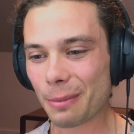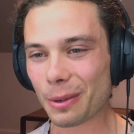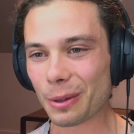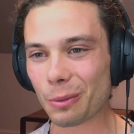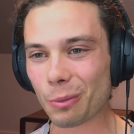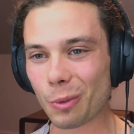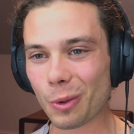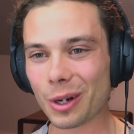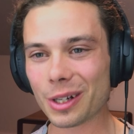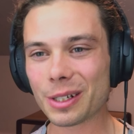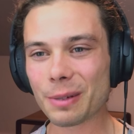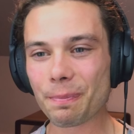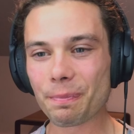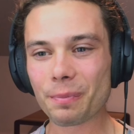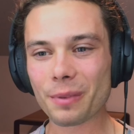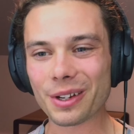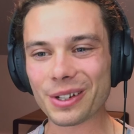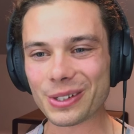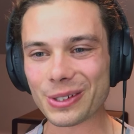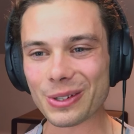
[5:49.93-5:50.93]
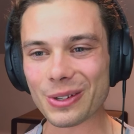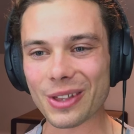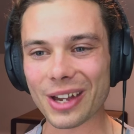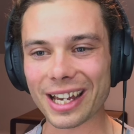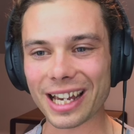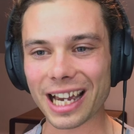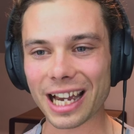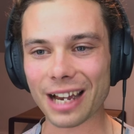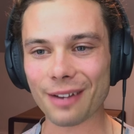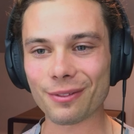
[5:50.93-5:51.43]
But what do they
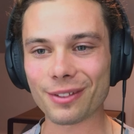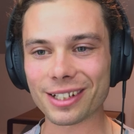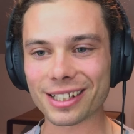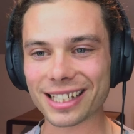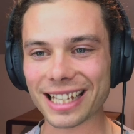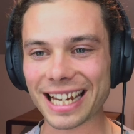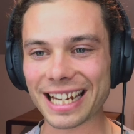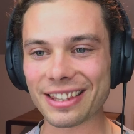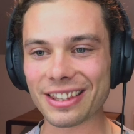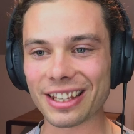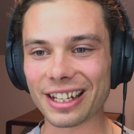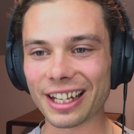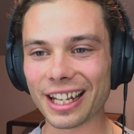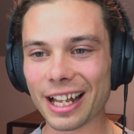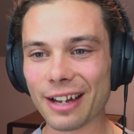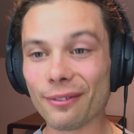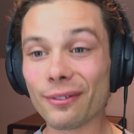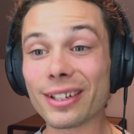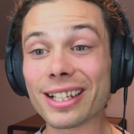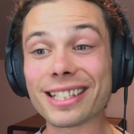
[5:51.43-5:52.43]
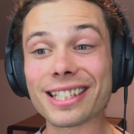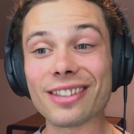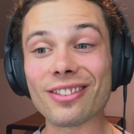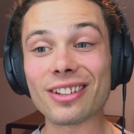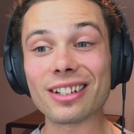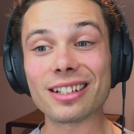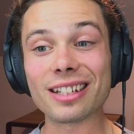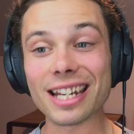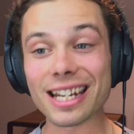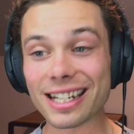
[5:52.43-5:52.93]
have to say? The love is in the
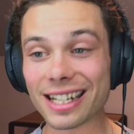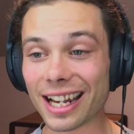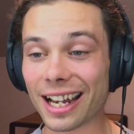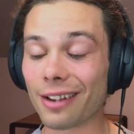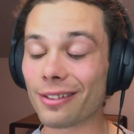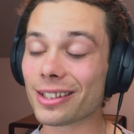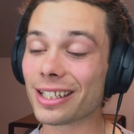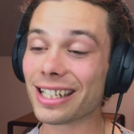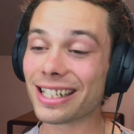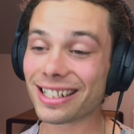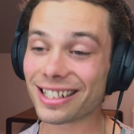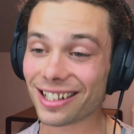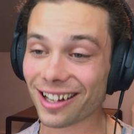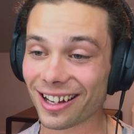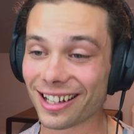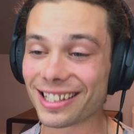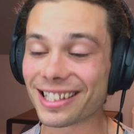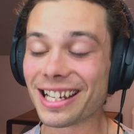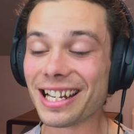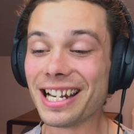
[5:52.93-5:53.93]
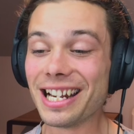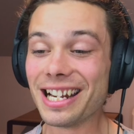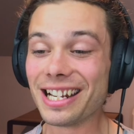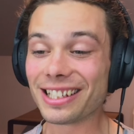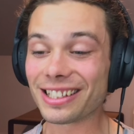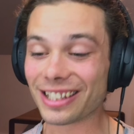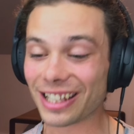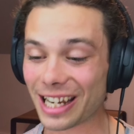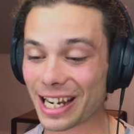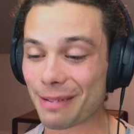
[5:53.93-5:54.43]
details. It does
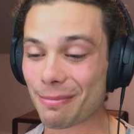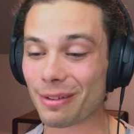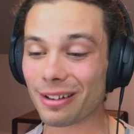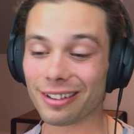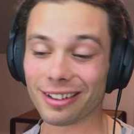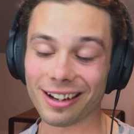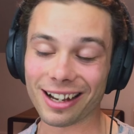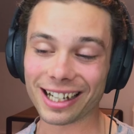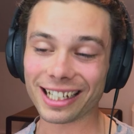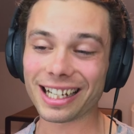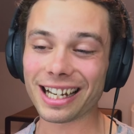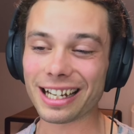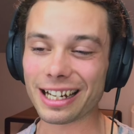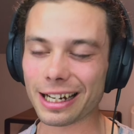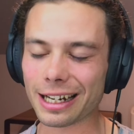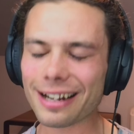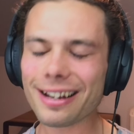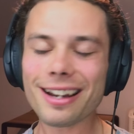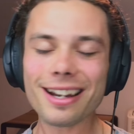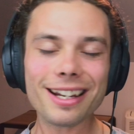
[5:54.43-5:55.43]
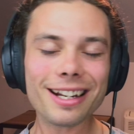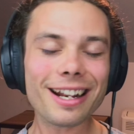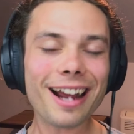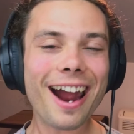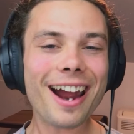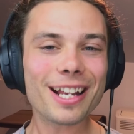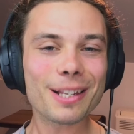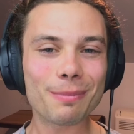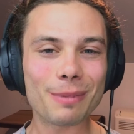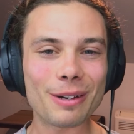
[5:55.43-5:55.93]
seem like it
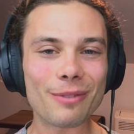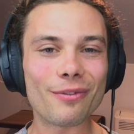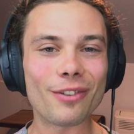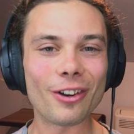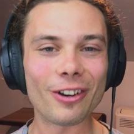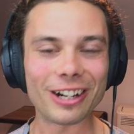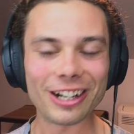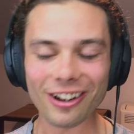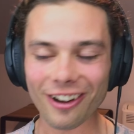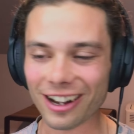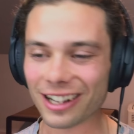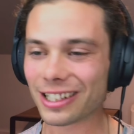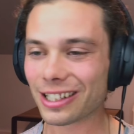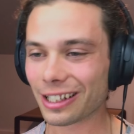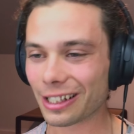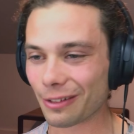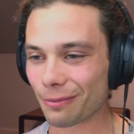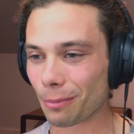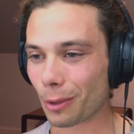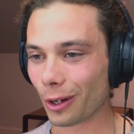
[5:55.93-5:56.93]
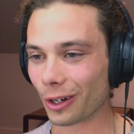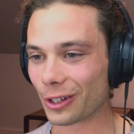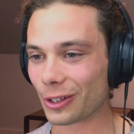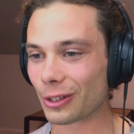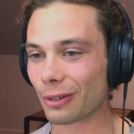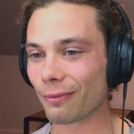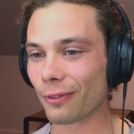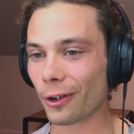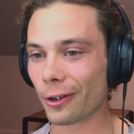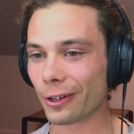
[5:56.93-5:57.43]
has been very nicely polished
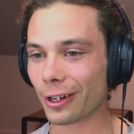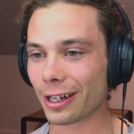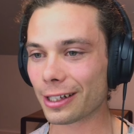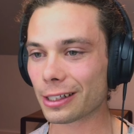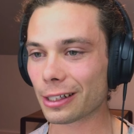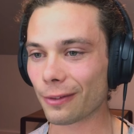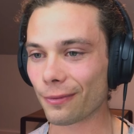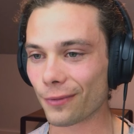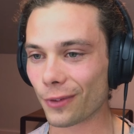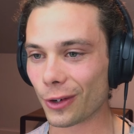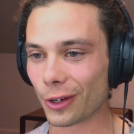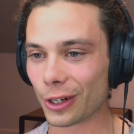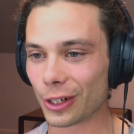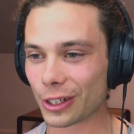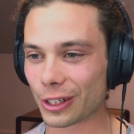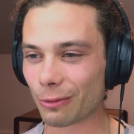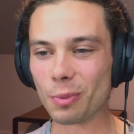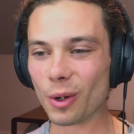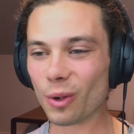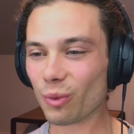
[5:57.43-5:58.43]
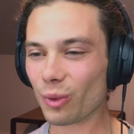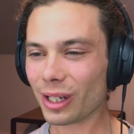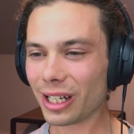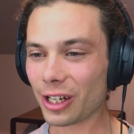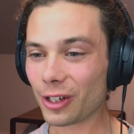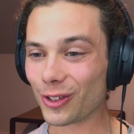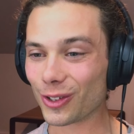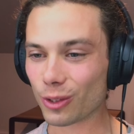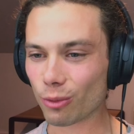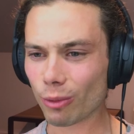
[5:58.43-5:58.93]
and very nicely furnished, but really
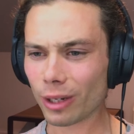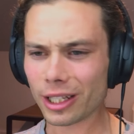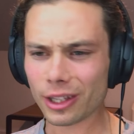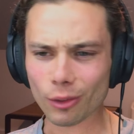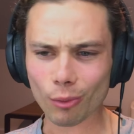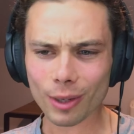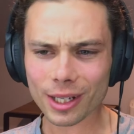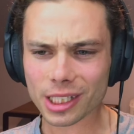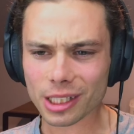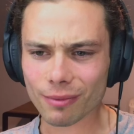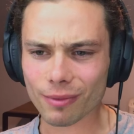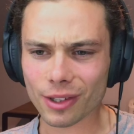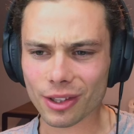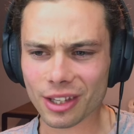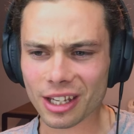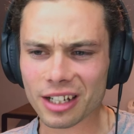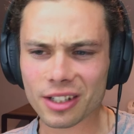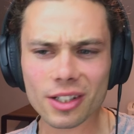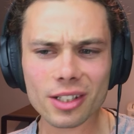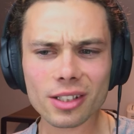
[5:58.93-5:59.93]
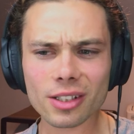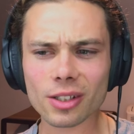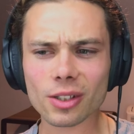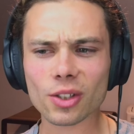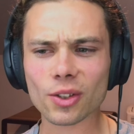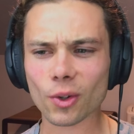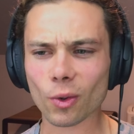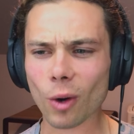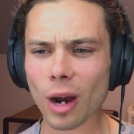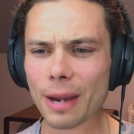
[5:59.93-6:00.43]
just reading the rest of it, they're just
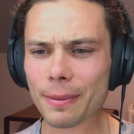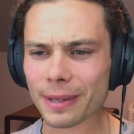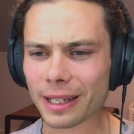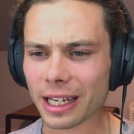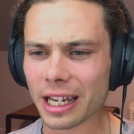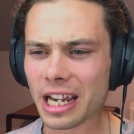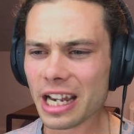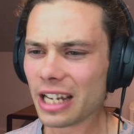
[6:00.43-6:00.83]
describing